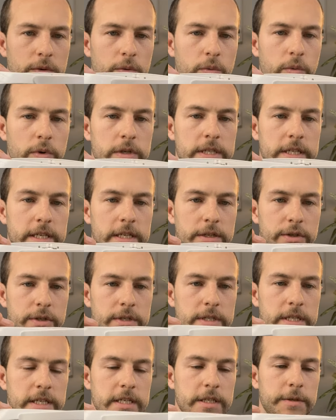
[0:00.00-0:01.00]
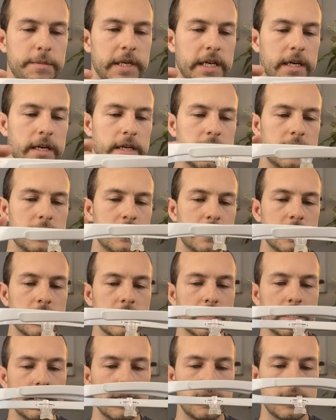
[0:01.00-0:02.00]
What's interesting is because
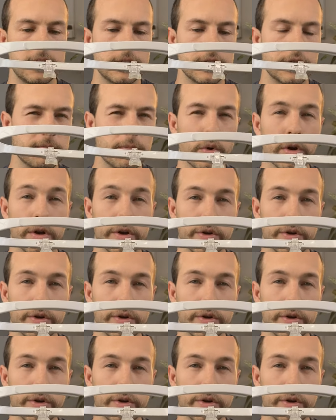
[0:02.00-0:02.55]
this is more